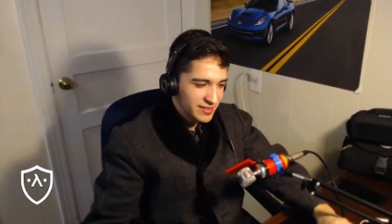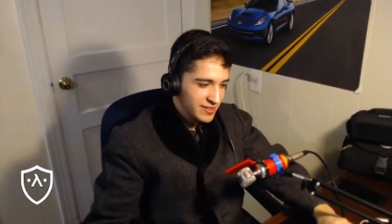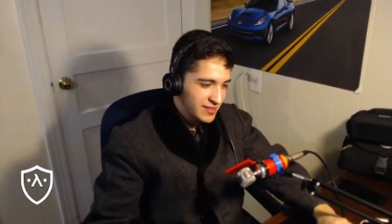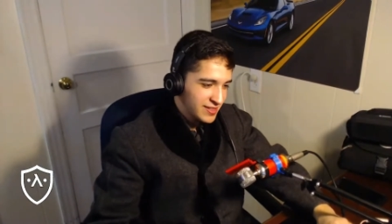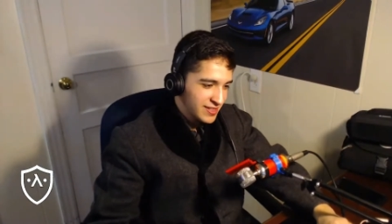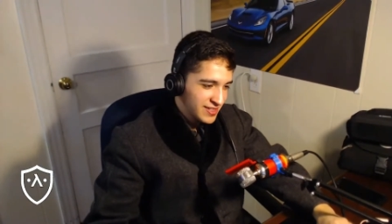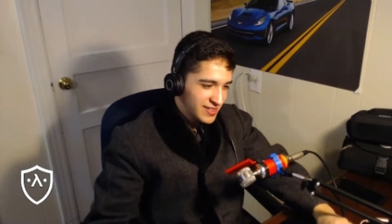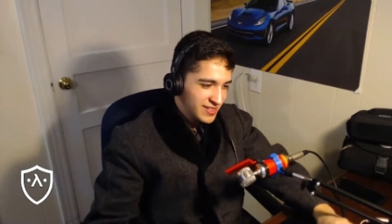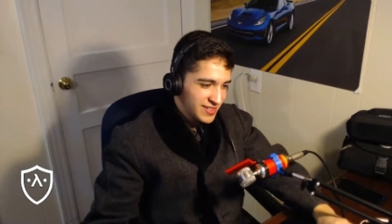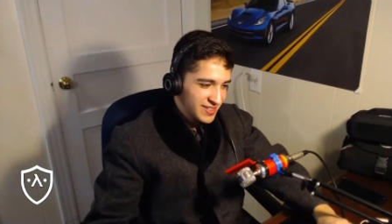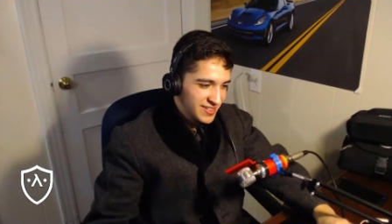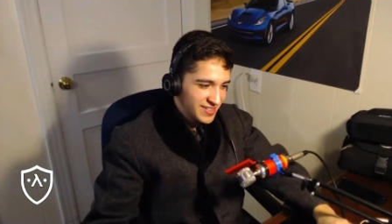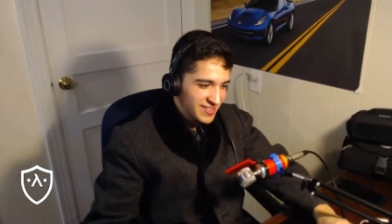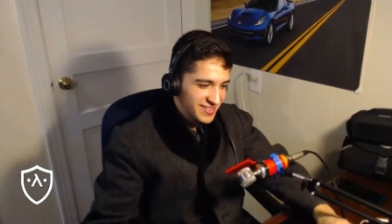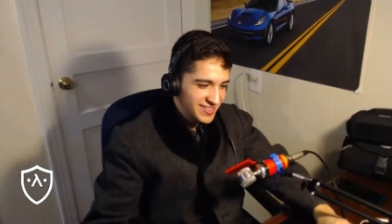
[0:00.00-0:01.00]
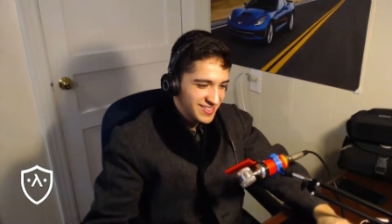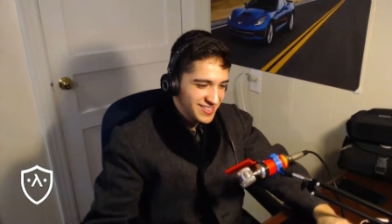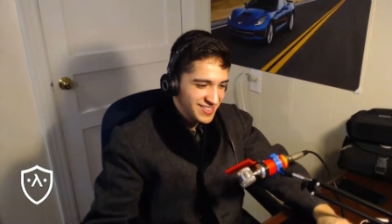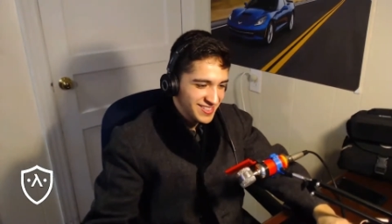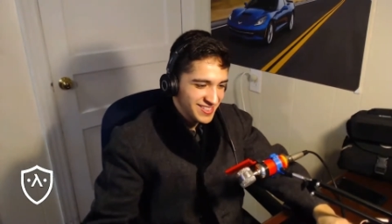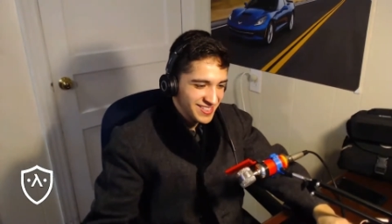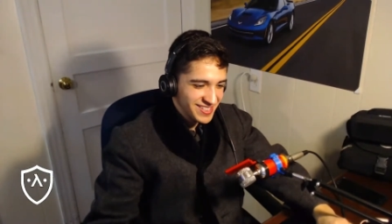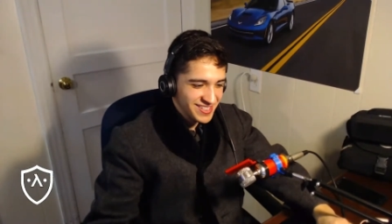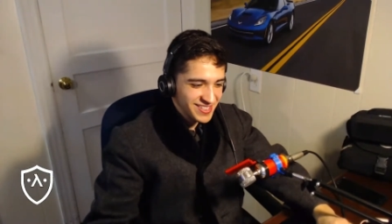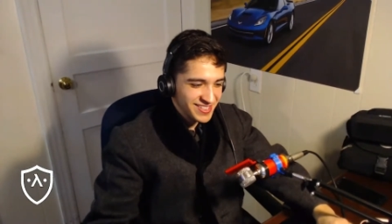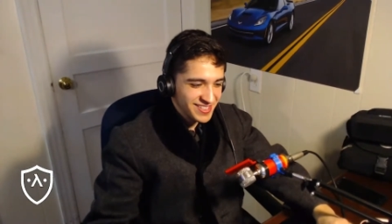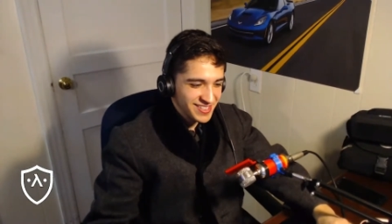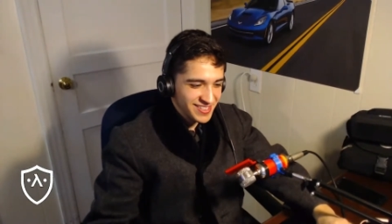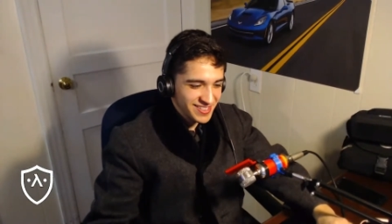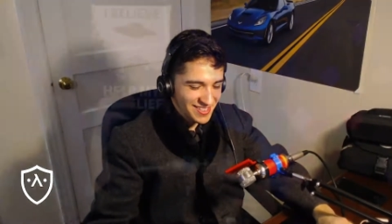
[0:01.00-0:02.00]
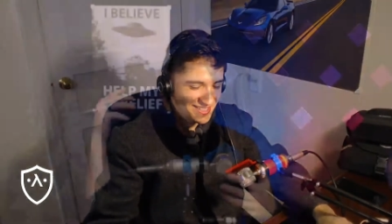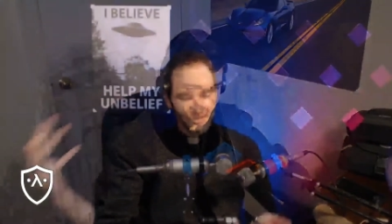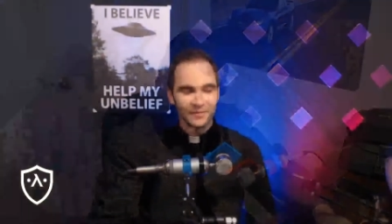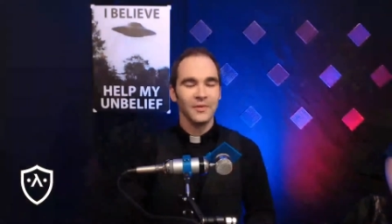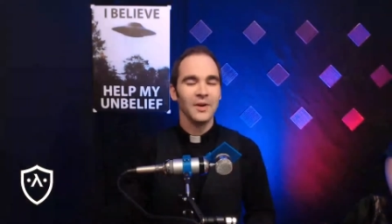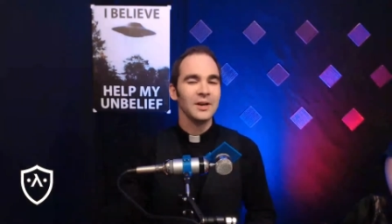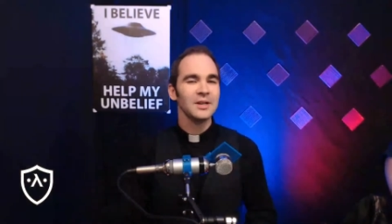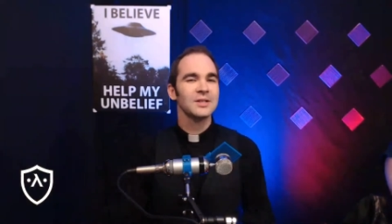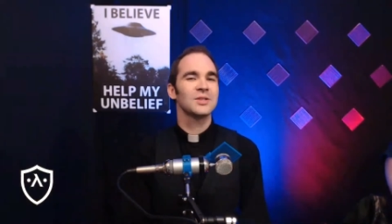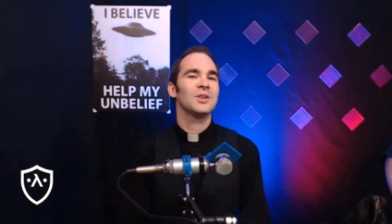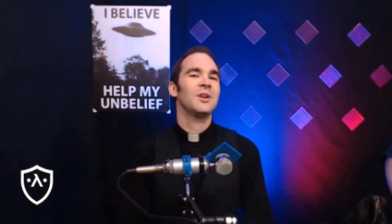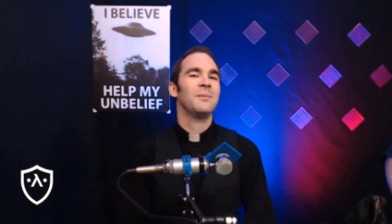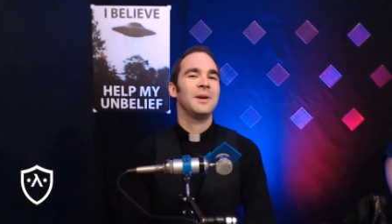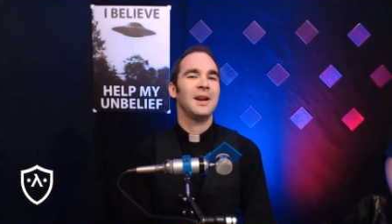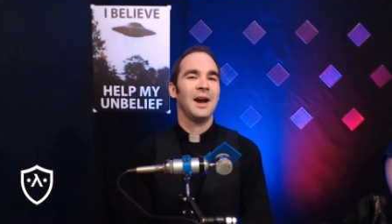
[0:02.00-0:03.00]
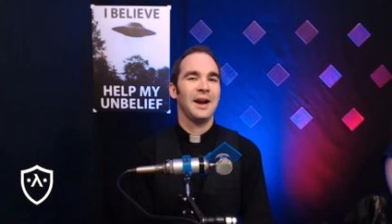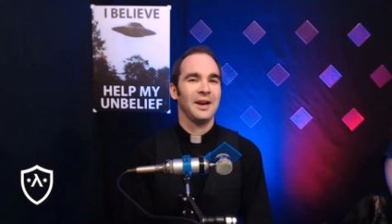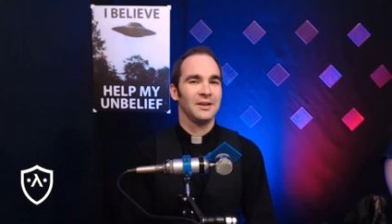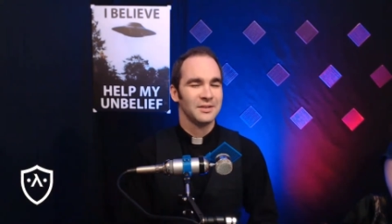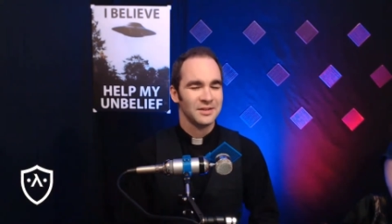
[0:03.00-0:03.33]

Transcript: It is making a comeback, though Farkas should have been higher.